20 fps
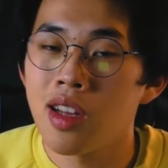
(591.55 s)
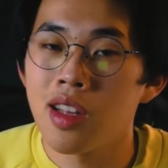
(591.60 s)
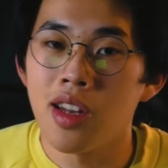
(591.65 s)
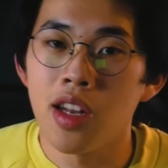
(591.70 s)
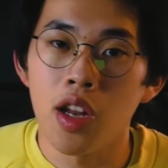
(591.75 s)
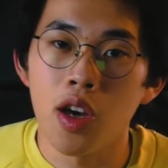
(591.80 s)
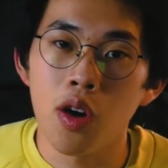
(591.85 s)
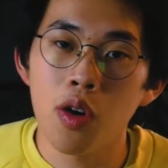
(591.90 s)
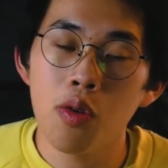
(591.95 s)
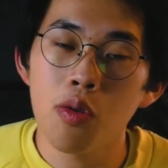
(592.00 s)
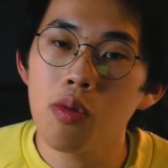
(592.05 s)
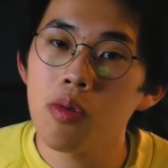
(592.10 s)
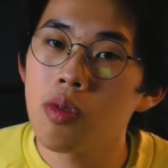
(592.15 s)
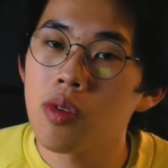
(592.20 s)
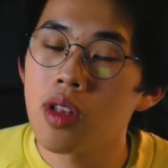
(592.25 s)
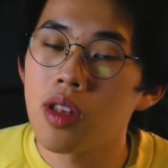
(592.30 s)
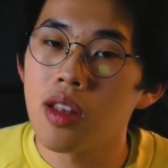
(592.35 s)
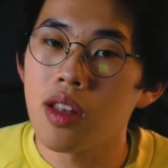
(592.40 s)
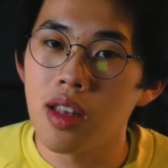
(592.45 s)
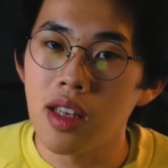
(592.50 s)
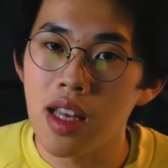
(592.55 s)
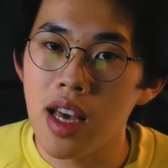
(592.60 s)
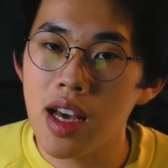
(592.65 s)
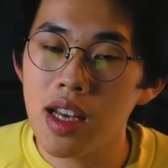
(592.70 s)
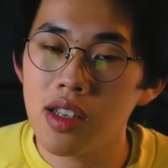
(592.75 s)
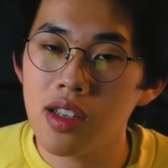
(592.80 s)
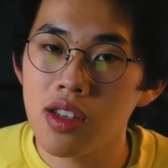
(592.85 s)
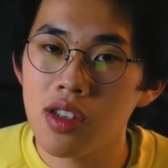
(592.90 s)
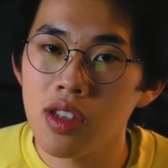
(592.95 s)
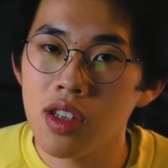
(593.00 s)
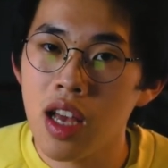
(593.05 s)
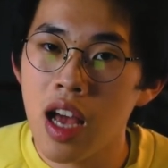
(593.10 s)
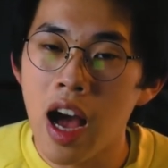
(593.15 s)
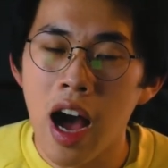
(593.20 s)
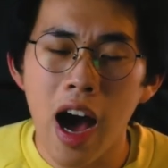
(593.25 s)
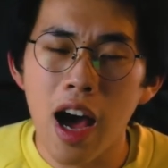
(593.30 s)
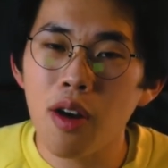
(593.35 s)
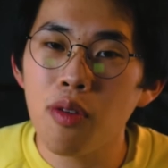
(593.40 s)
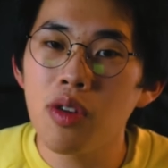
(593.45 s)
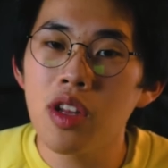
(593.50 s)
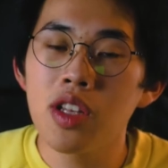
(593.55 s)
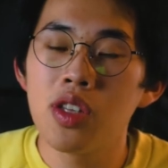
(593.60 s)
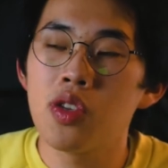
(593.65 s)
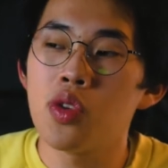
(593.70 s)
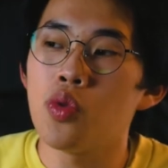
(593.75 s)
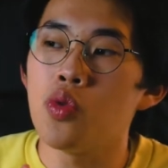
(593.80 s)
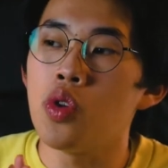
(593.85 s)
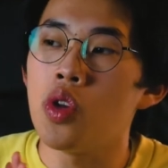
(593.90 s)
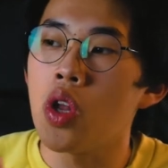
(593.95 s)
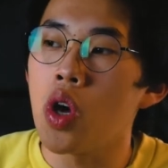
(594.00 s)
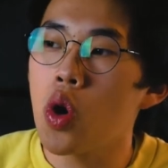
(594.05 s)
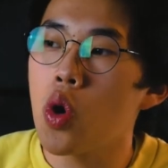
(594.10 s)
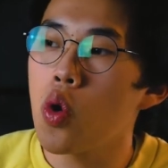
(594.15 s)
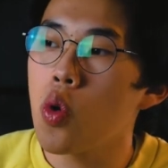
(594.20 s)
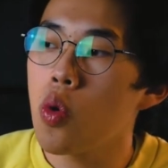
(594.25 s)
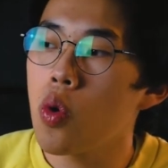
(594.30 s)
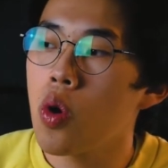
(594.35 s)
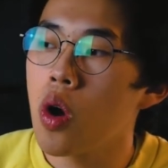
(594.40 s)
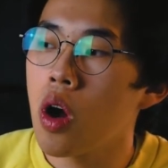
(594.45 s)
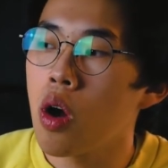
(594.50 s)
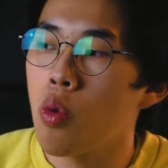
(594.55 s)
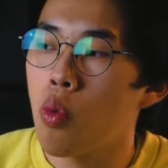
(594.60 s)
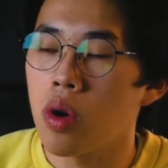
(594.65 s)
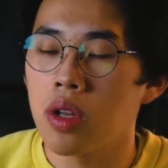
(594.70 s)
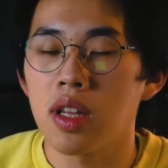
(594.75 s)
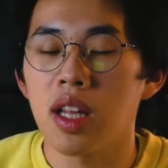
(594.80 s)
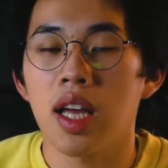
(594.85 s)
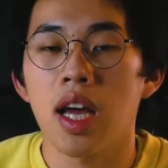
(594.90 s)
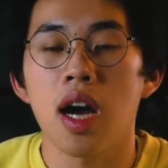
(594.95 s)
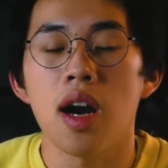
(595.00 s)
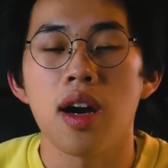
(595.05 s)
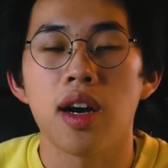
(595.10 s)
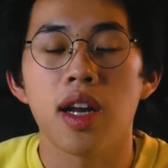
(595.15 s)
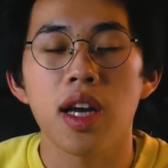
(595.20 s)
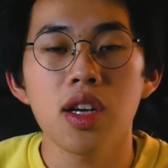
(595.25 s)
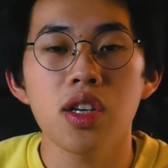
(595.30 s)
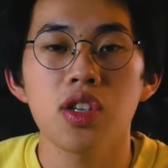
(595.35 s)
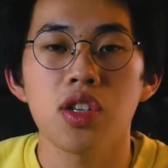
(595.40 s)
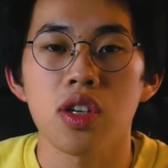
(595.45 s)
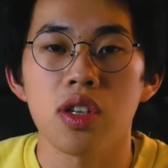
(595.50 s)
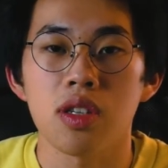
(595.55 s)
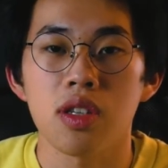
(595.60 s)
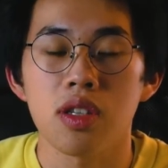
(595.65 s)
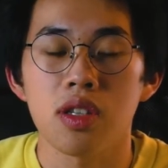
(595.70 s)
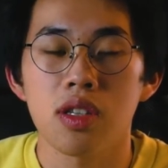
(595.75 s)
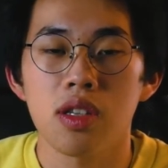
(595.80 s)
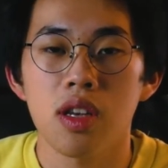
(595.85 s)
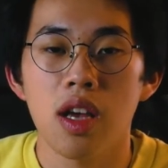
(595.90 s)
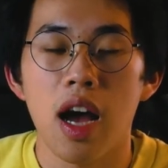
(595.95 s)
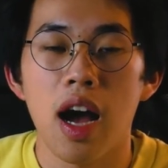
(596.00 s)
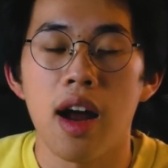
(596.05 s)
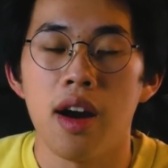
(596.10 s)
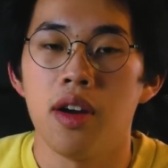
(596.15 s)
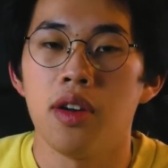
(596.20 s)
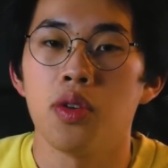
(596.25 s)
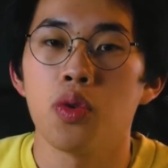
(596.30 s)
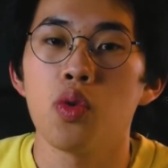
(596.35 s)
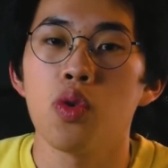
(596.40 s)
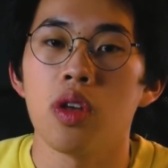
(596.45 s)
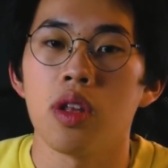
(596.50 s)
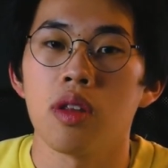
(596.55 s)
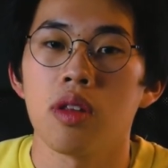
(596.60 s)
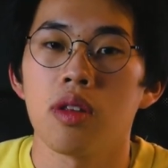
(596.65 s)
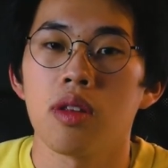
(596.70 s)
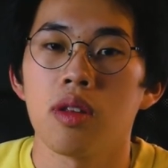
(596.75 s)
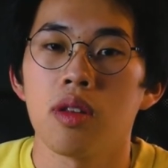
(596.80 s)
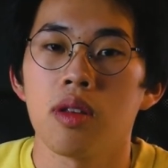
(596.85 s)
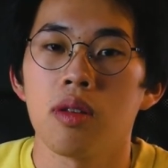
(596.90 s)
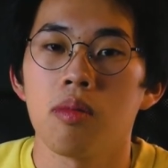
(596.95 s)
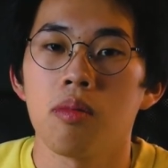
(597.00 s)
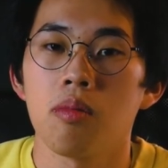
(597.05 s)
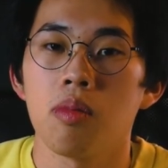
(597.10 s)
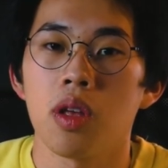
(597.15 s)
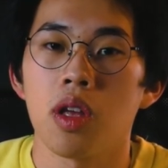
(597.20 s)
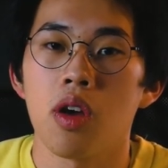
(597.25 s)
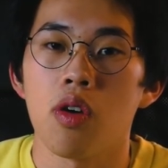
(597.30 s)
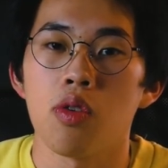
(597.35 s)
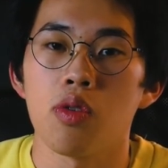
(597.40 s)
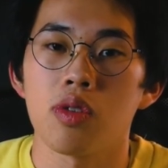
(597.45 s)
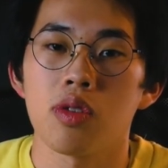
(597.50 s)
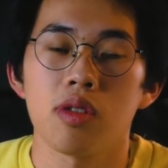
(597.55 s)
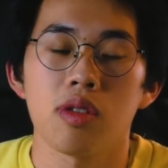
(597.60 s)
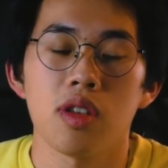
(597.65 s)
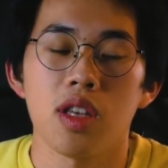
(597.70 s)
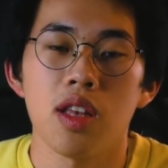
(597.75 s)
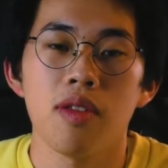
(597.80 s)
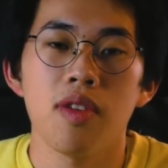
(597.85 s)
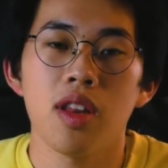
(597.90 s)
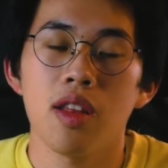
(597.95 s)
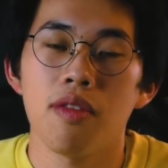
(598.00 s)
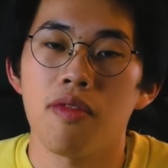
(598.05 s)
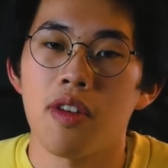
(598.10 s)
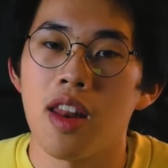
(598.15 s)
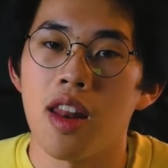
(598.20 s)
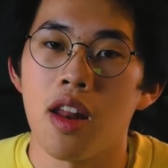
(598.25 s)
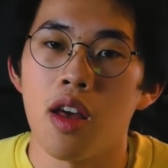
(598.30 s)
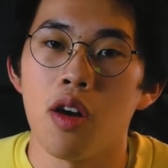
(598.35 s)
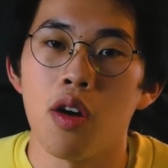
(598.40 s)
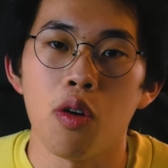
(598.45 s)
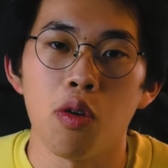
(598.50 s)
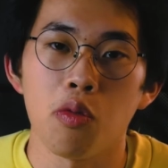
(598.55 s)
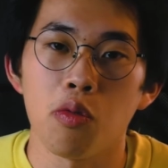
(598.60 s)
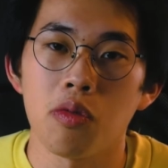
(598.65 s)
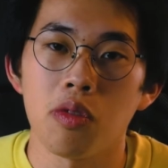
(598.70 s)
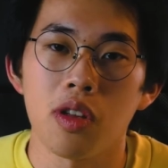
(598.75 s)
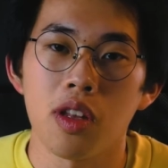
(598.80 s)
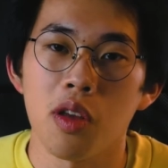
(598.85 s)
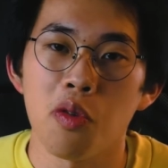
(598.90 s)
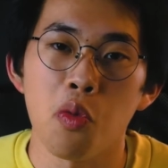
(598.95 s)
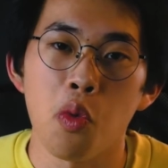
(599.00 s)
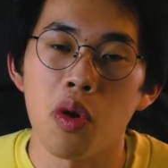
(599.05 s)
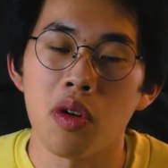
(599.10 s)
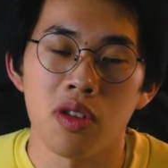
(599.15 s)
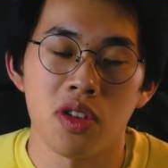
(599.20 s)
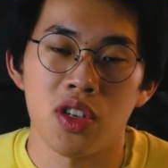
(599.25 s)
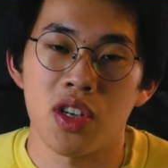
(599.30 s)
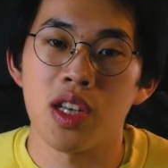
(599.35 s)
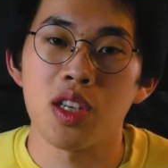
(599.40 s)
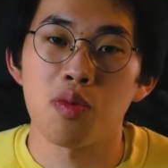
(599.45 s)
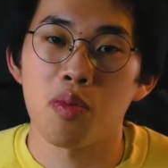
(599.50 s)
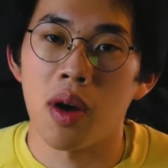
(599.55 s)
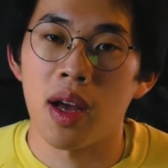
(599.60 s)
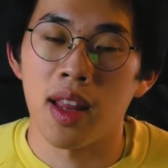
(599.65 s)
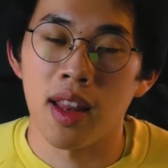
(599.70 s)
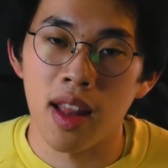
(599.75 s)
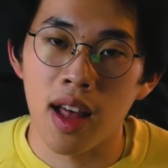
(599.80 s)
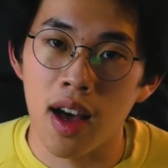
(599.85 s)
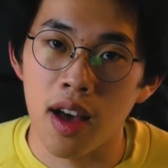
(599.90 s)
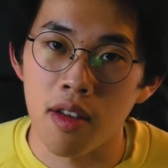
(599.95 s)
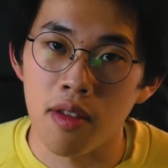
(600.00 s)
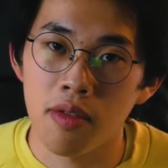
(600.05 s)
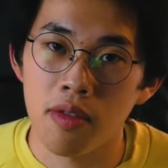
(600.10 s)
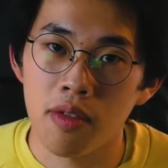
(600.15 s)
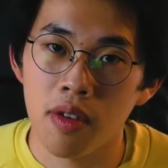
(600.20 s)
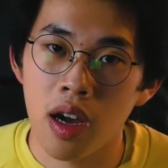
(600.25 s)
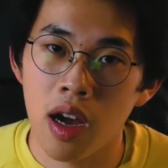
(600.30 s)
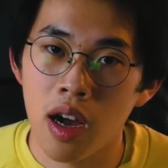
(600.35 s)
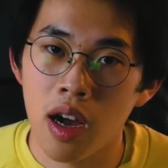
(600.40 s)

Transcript: No? Yes? I don't need to know what the Kardashians are doing, because even if I know, it won't change my life.